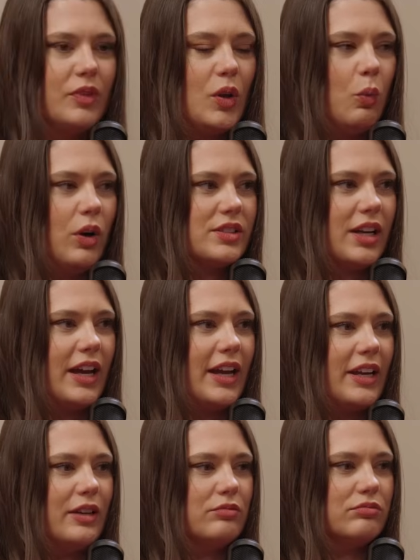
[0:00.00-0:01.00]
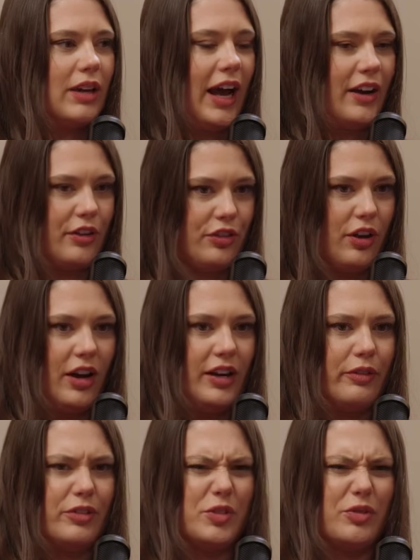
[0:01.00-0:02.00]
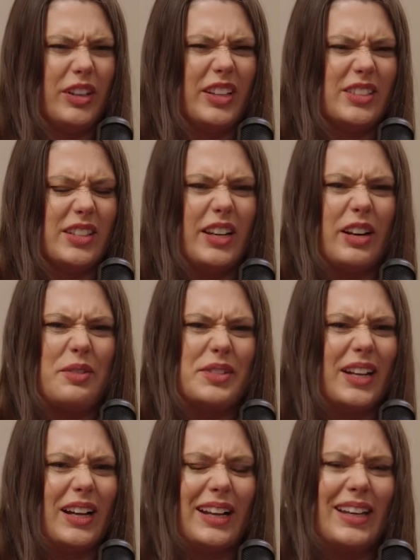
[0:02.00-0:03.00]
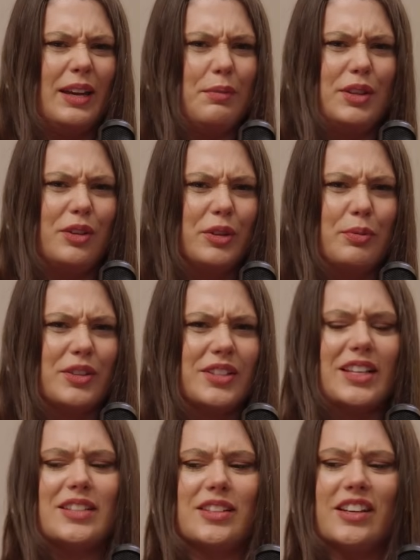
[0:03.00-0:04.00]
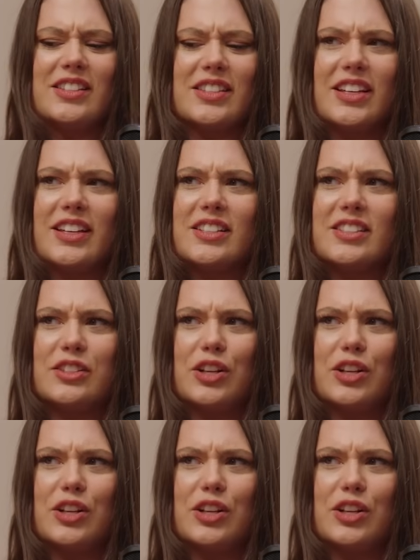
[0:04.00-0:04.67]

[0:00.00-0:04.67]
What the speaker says: Was I had a thought I was realizing, and I was like, I can't be the only person that does this.